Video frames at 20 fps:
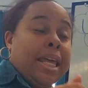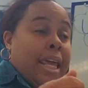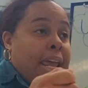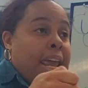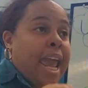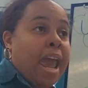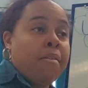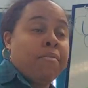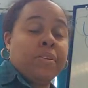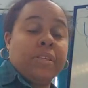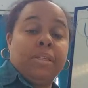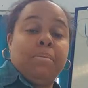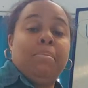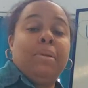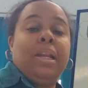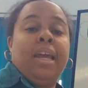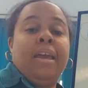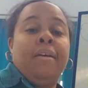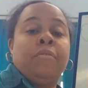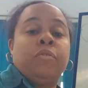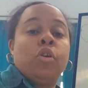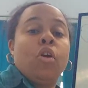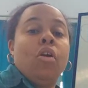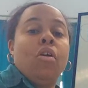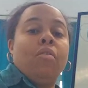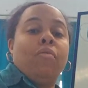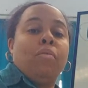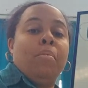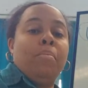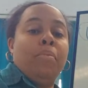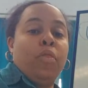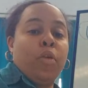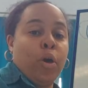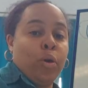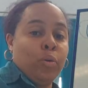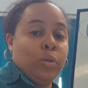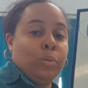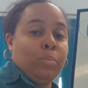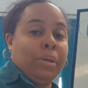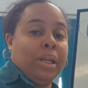gather some leaves from
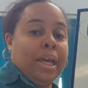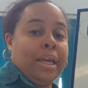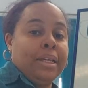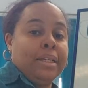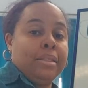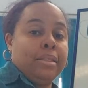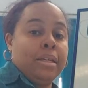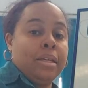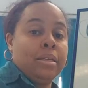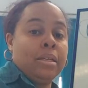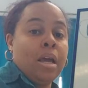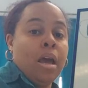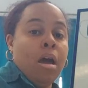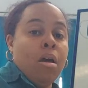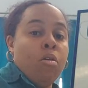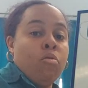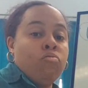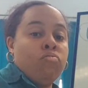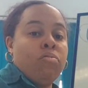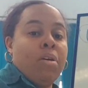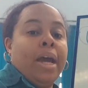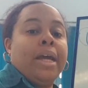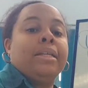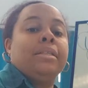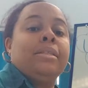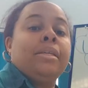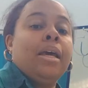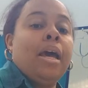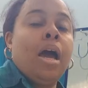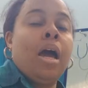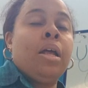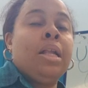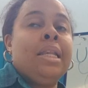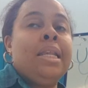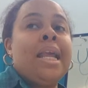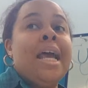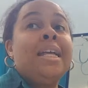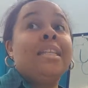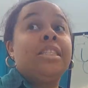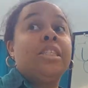those places. Right,
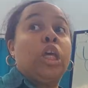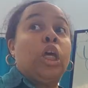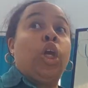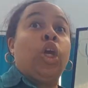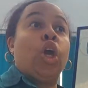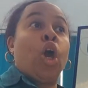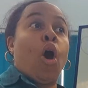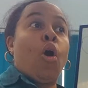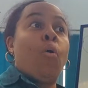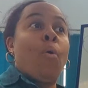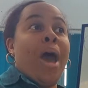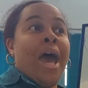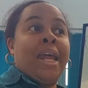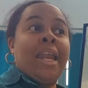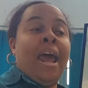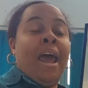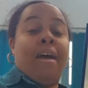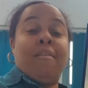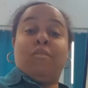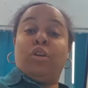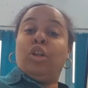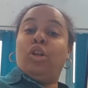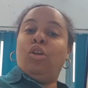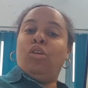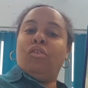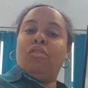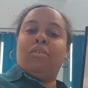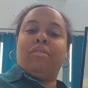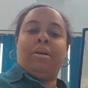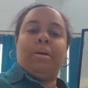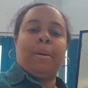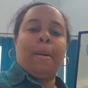let's go and have a look.